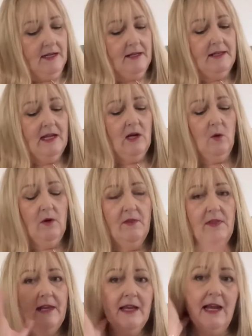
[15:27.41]
Now,
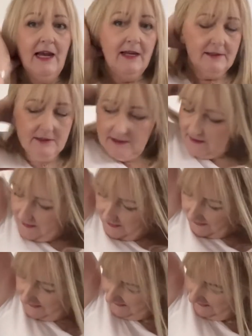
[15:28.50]
they aren't
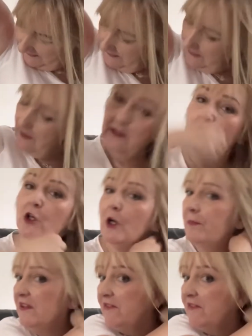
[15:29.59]
a copy